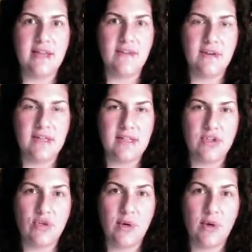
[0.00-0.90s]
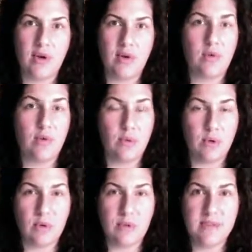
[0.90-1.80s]
definitely triggering old
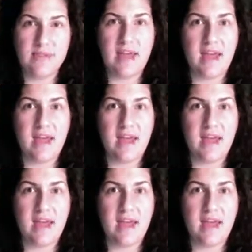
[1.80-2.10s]
wounds.